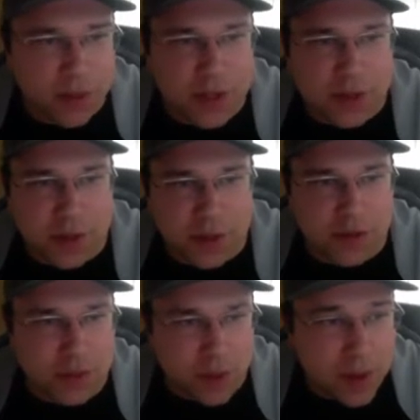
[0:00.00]
This works for
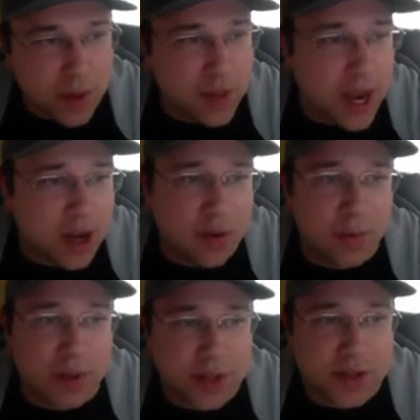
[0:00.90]
3-month and annual
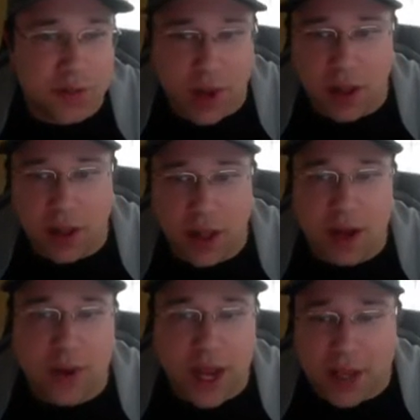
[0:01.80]
plans as well.
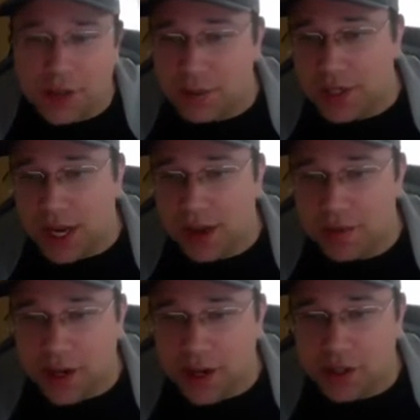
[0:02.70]
We had someone take
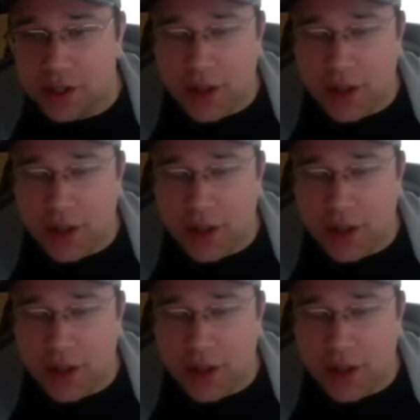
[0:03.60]
advantage of